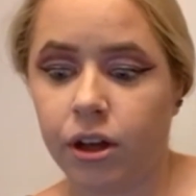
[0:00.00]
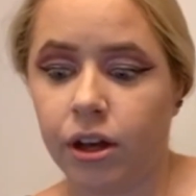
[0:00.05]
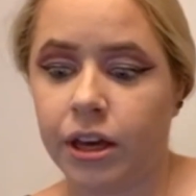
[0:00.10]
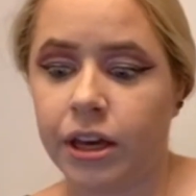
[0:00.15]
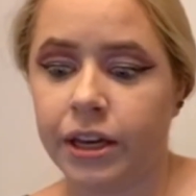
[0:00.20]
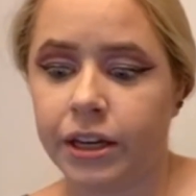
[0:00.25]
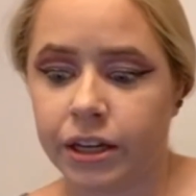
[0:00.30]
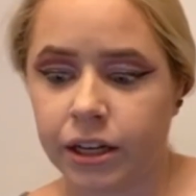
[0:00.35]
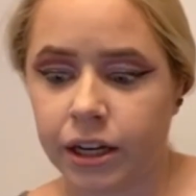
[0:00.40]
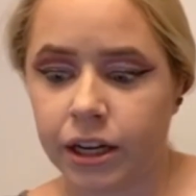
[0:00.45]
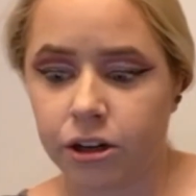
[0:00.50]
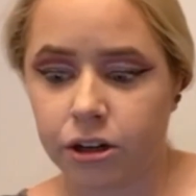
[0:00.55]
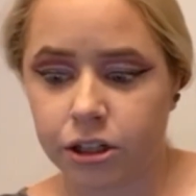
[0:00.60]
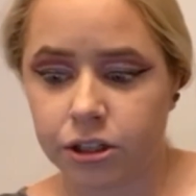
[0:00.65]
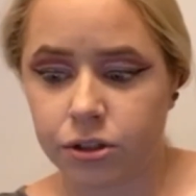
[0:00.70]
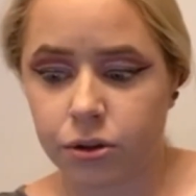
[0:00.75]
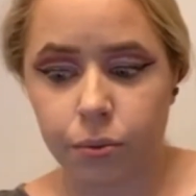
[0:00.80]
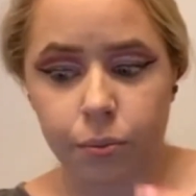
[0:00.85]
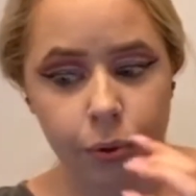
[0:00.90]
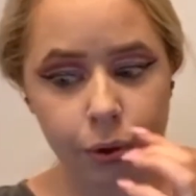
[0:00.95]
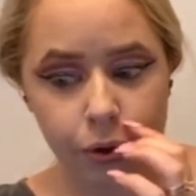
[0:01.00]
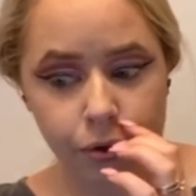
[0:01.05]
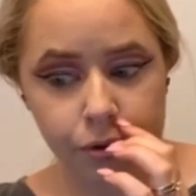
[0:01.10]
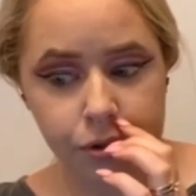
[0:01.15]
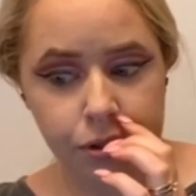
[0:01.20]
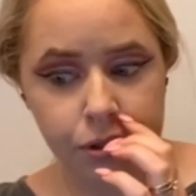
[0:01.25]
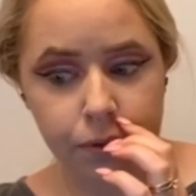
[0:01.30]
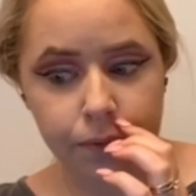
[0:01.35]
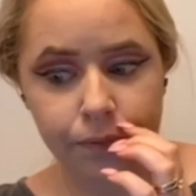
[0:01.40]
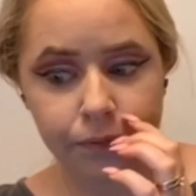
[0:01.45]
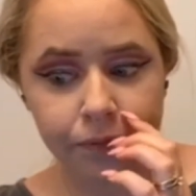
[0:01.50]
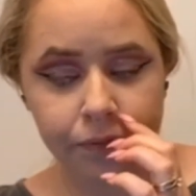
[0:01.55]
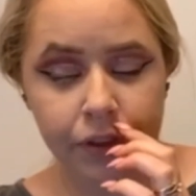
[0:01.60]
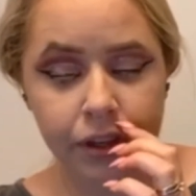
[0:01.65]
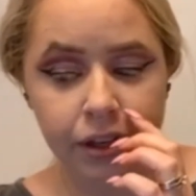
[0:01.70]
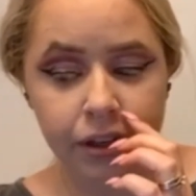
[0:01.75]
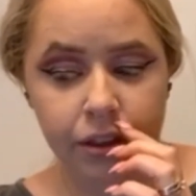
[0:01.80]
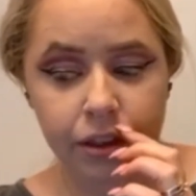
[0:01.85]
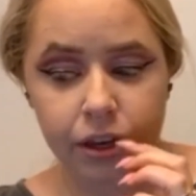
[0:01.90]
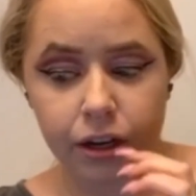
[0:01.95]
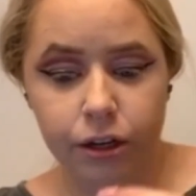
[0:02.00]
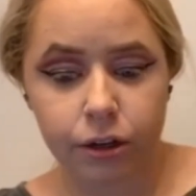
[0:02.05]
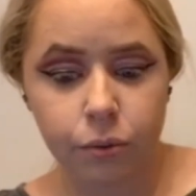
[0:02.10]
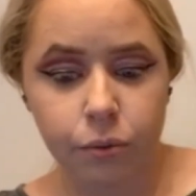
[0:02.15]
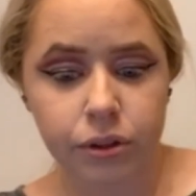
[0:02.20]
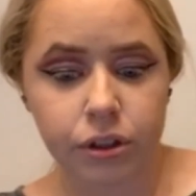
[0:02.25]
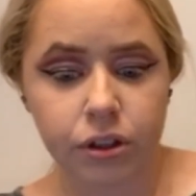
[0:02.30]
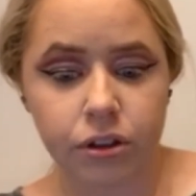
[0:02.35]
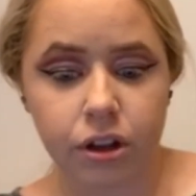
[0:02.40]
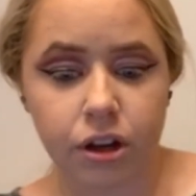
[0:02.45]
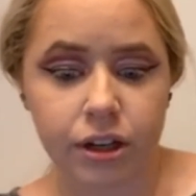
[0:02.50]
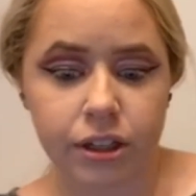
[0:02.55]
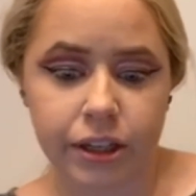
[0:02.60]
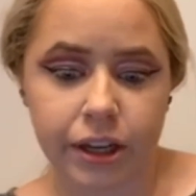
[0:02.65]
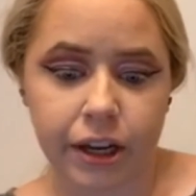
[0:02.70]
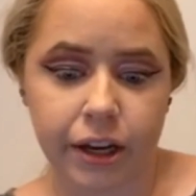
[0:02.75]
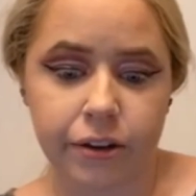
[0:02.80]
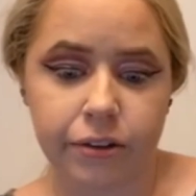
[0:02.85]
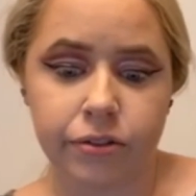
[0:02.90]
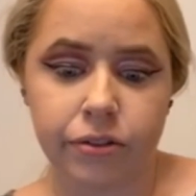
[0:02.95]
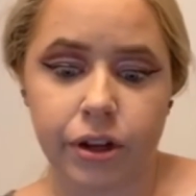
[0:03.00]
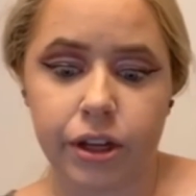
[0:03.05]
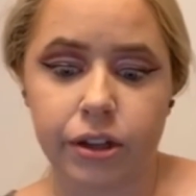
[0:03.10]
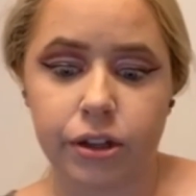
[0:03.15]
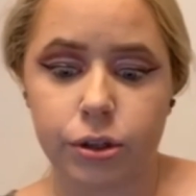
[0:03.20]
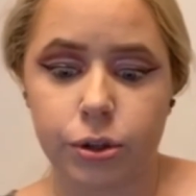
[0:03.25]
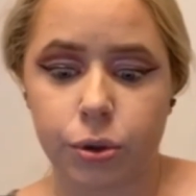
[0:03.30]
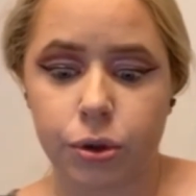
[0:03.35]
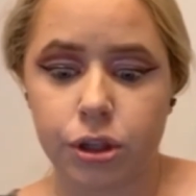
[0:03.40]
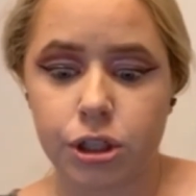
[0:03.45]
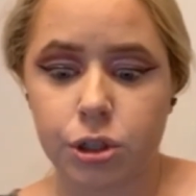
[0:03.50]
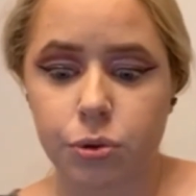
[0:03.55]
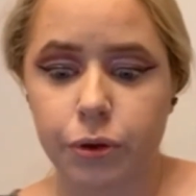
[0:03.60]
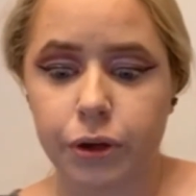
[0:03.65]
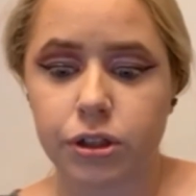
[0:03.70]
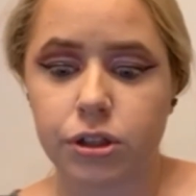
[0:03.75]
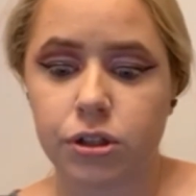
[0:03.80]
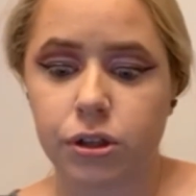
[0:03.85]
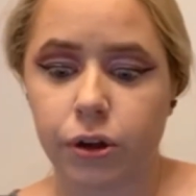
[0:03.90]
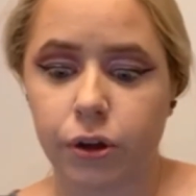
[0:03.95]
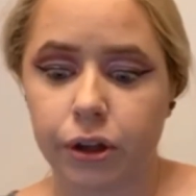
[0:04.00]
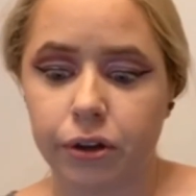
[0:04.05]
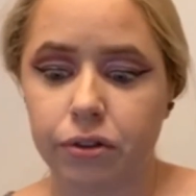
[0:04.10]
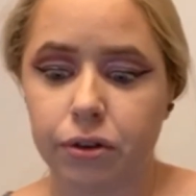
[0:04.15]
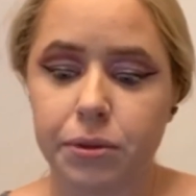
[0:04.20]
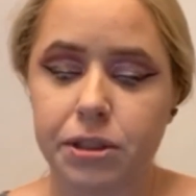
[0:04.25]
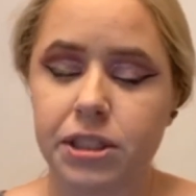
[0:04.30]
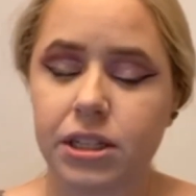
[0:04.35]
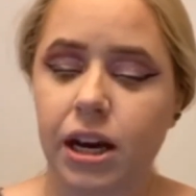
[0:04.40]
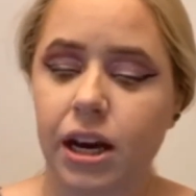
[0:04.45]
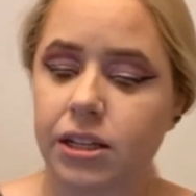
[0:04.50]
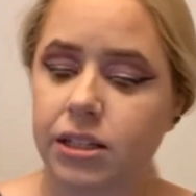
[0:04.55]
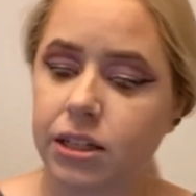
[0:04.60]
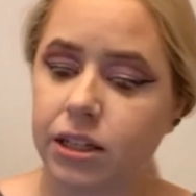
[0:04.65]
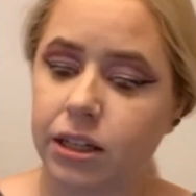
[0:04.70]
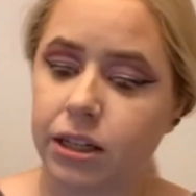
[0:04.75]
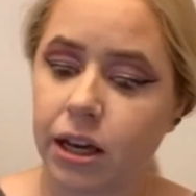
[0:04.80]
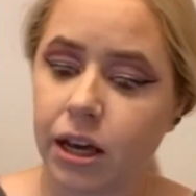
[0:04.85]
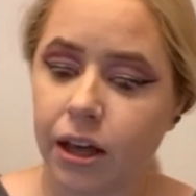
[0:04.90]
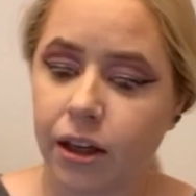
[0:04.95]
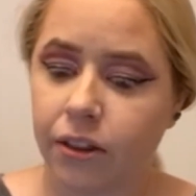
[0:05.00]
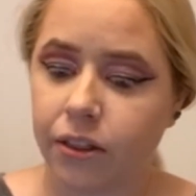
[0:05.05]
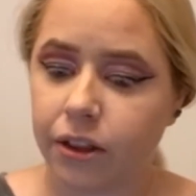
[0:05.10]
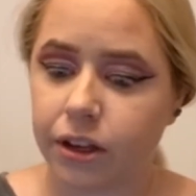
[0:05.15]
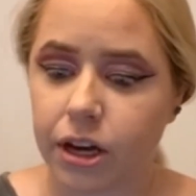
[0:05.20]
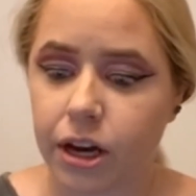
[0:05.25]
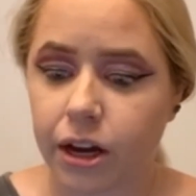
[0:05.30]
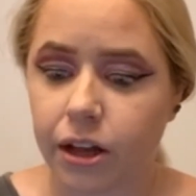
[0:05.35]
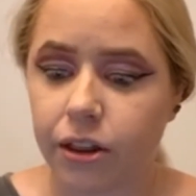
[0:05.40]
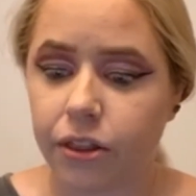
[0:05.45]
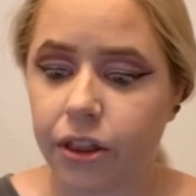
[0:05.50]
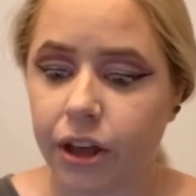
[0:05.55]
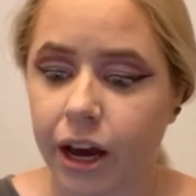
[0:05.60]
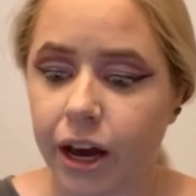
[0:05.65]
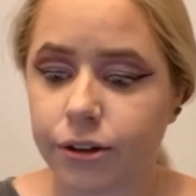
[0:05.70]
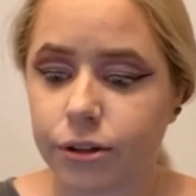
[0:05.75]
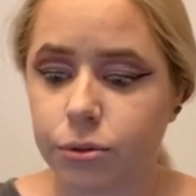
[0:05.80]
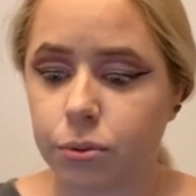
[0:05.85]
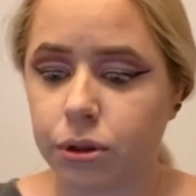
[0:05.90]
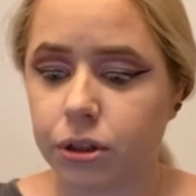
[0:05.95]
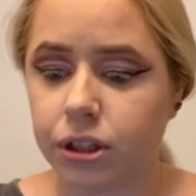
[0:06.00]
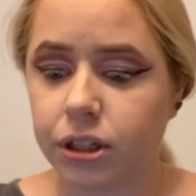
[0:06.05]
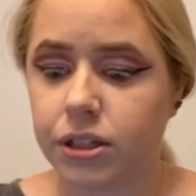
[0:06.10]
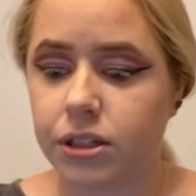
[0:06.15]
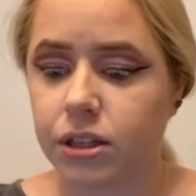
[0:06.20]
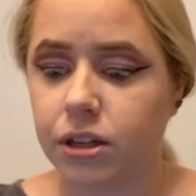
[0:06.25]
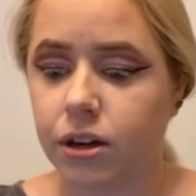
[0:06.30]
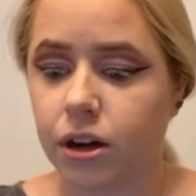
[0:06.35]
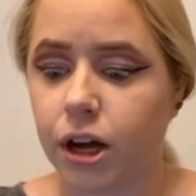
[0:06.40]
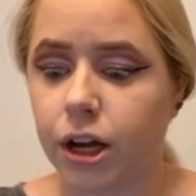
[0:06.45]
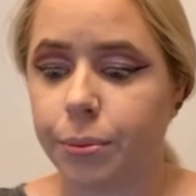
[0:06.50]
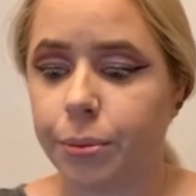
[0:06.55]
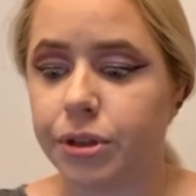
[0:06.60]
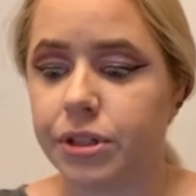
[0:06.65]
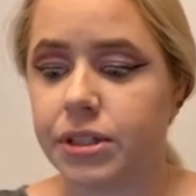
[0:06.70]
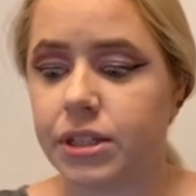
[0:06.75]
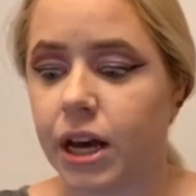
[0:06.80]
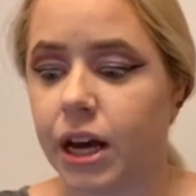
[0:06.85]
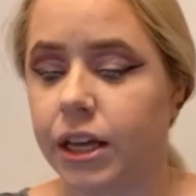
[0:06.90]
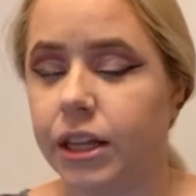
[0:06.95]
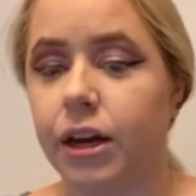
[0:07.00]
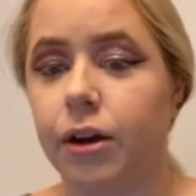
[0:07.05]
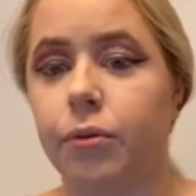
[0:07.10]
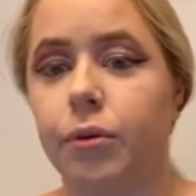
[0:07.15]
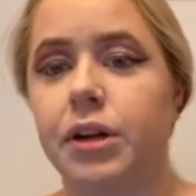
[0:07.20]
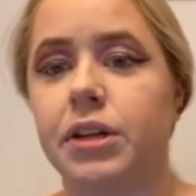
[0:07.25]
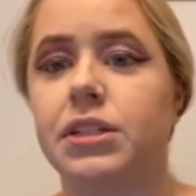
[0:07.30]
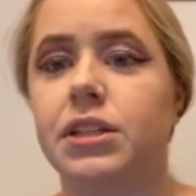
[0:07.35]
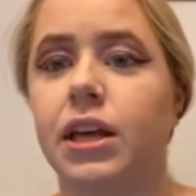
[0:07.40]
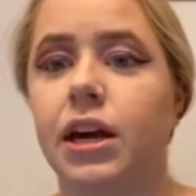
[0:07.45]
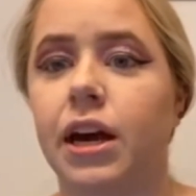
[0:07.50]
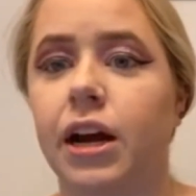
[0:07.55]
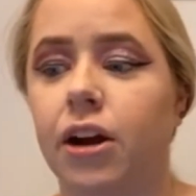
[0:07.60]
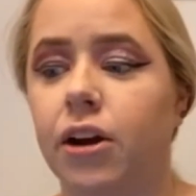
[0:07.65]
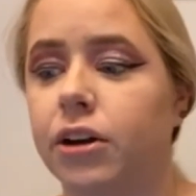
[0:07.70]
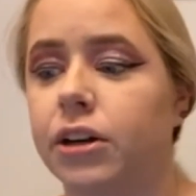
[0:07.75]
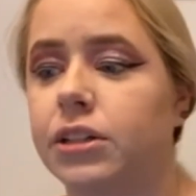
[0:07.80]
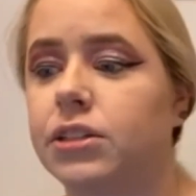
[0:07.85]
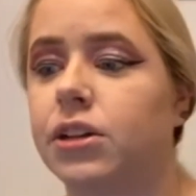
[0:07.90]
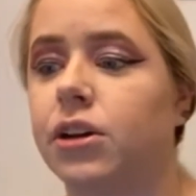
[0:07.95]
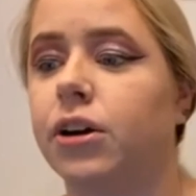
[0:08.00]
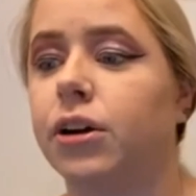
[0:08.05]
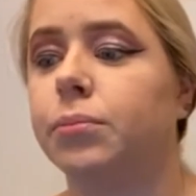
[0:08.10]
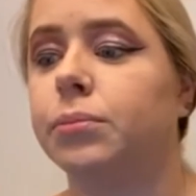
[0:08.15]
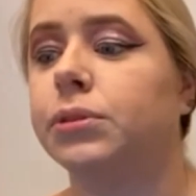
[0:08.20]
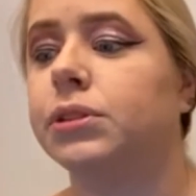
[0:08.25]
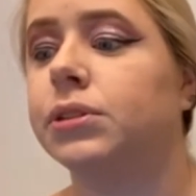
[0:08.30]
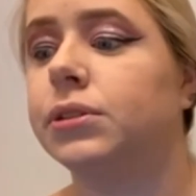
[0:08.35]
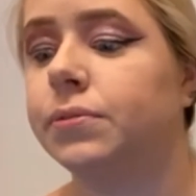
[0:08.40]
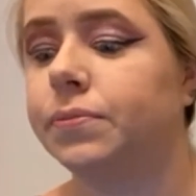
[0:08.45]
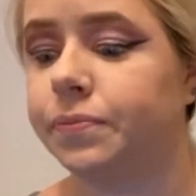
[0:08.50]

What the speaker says: He could hear his own pulse. Then, when the lock gave and the door swung slowly from its casting, the house released an audible sigh that raised the hair on its arms.